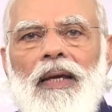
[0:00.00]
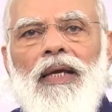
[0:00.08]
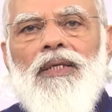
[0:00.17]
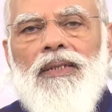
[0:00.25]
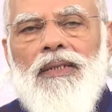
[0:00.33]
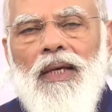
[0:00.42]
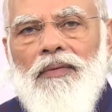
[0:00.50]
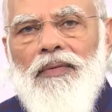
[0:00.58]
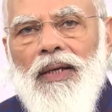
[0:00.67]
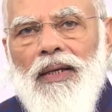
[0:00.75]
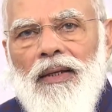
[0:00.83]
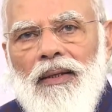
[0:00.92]
is
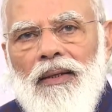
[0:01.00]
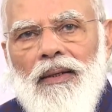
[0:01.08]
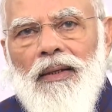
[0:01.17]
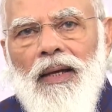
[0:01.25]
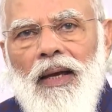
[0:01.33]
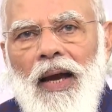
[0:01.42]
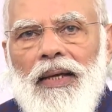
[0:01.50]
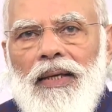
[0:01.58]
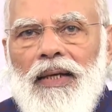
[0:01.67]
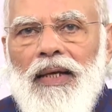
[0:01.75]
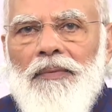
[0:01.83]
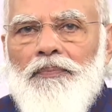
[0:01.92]
serving as
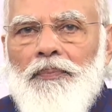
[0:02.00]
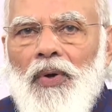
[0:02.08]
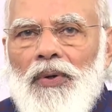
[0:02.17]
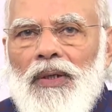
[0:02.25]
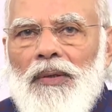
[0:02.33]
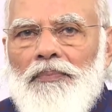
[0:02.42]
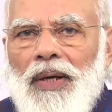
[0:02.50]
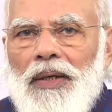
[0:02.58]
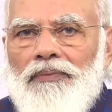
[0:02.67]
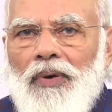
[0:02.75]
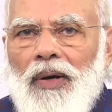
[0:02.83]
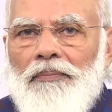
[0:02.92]
an important
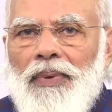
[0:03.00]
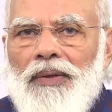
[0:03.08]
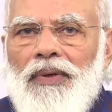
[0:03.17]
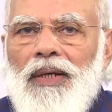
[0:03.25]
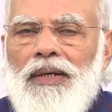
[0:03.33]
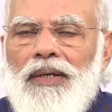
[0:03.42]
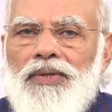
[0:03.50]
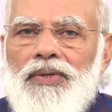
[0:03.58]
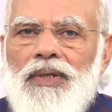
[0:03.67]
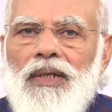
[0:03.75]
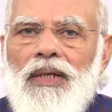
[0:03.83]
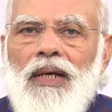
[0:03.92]
platform between
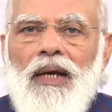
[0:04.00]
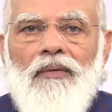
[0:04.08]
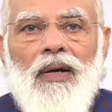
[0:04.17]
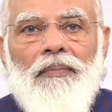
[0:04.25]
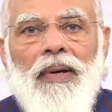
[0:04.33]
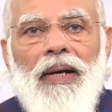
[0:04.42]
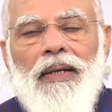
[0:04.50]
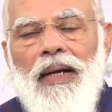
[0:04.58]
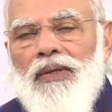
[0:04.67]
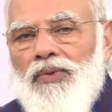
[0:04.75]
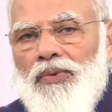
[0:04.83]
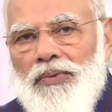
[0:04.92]
industry, government
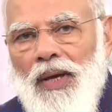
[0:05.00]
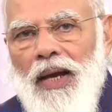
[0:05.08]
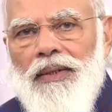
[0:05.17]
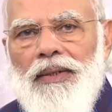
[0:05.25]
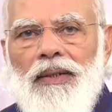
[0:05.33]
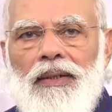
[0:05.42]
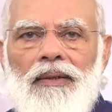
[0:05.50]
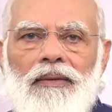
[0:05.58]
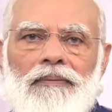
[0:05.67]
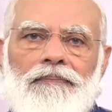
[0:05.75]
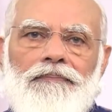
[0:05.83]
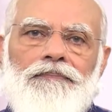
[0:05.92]
and society.
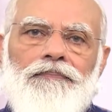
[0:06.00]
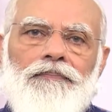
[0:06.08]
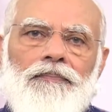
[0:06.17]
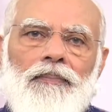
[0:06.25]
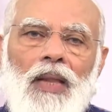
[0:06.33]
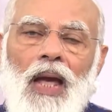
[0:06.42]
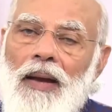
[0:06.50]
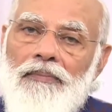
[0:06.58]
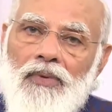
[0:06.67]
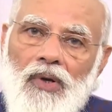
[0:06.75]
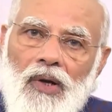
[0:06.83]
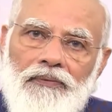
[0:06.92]
I
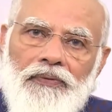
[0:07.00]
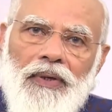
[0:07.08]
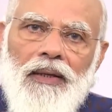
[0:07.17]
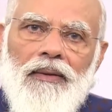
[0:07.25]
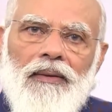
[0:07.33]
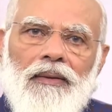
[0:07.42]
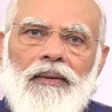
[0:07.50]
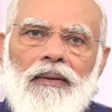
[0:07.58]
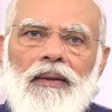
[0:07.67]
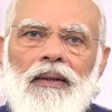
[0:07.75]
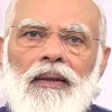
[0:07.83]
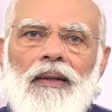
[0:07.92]
am confident
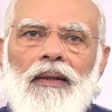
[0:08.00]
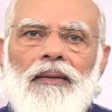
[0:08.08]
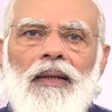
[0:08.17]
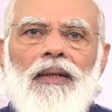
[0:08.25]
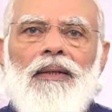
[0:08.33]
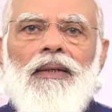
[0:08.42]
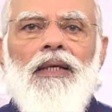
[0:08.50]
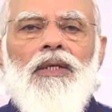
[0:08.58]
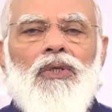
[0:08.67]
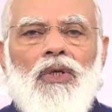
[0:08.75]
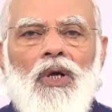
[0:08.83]
that this